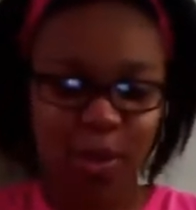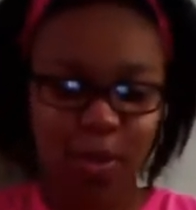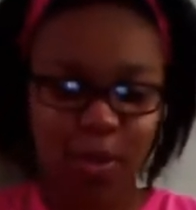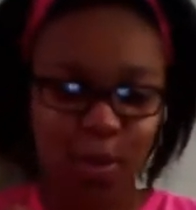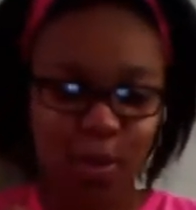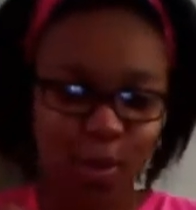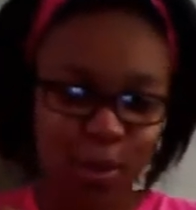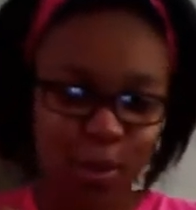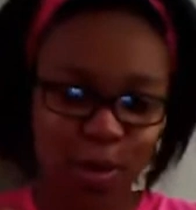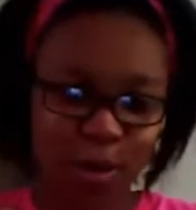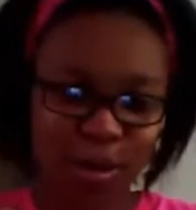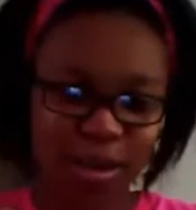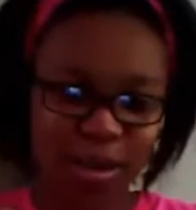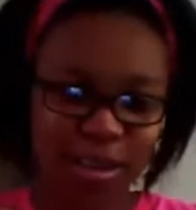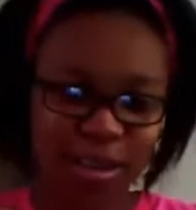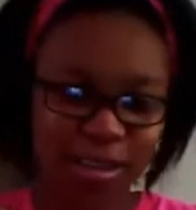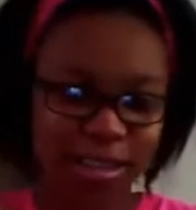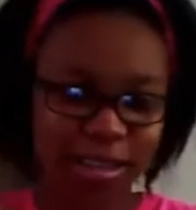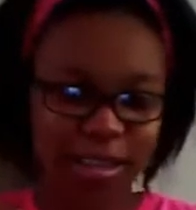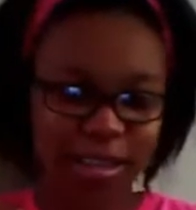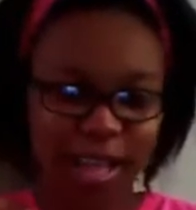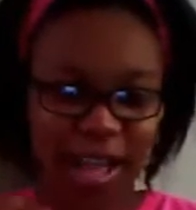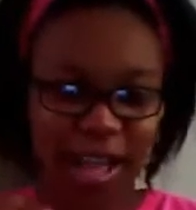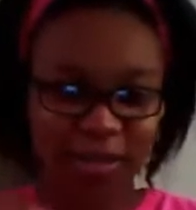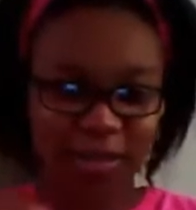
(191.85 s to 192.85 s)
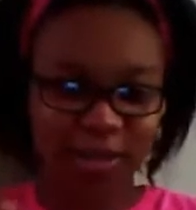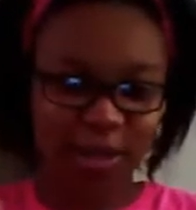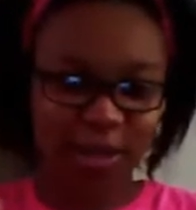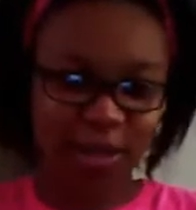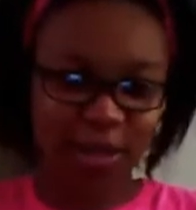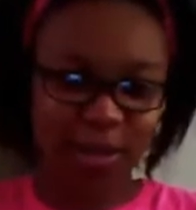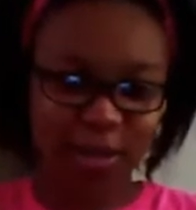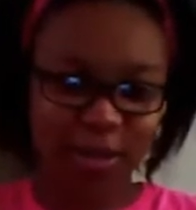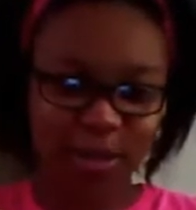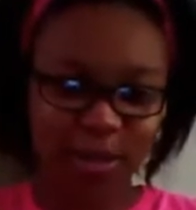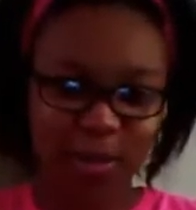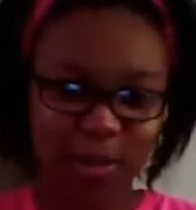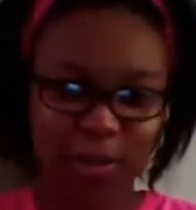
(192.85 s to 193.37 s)
or I've
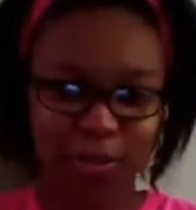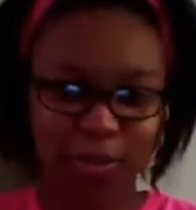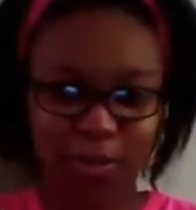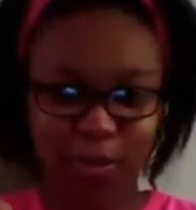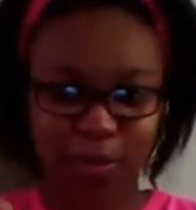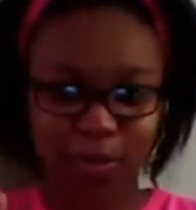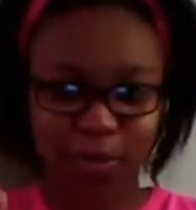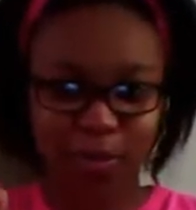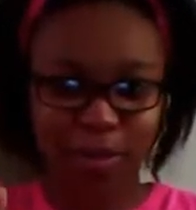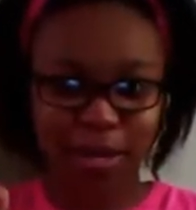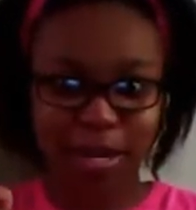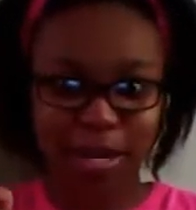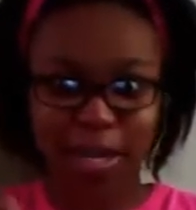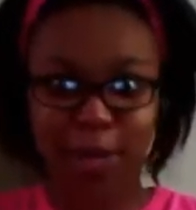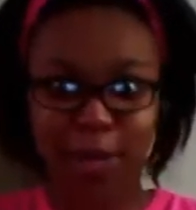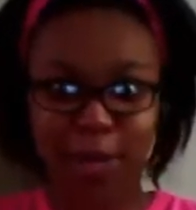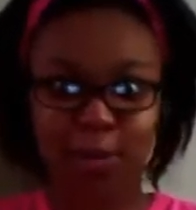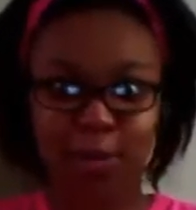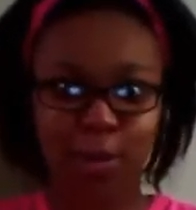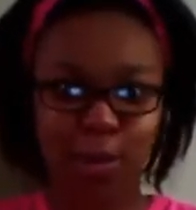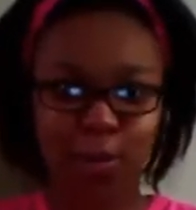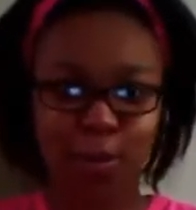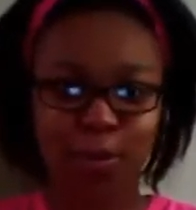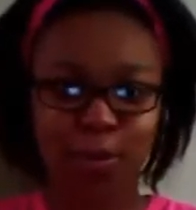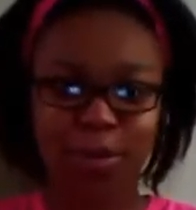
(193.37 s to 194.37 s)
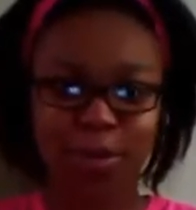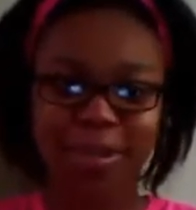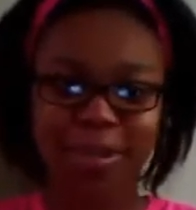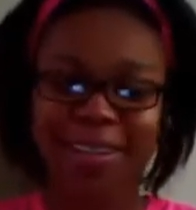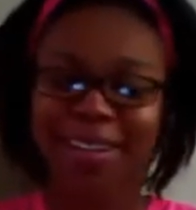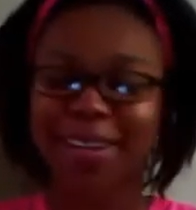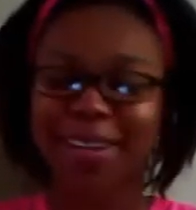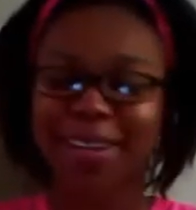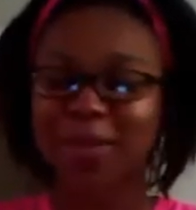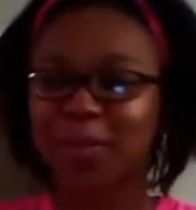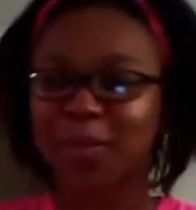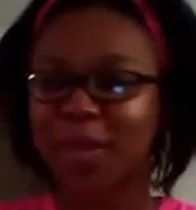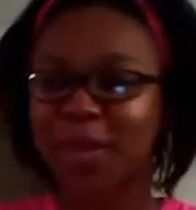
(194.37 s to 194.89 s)
seen on some of them Negro,
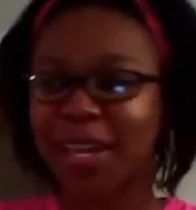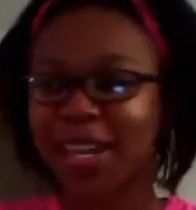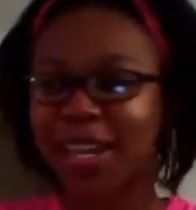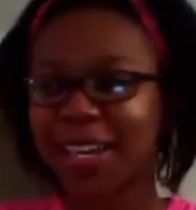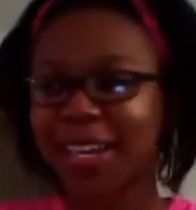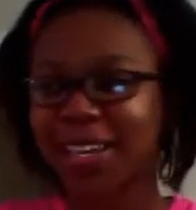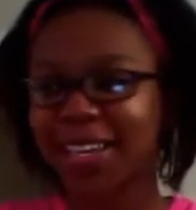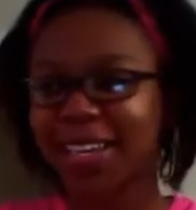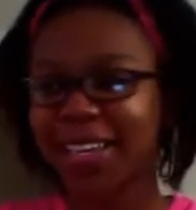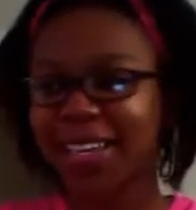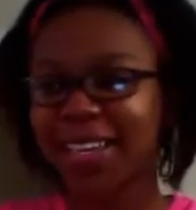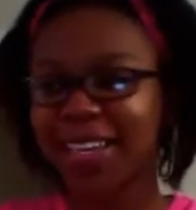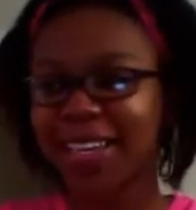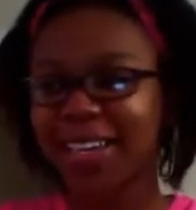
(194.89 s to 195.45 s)
and I'm like,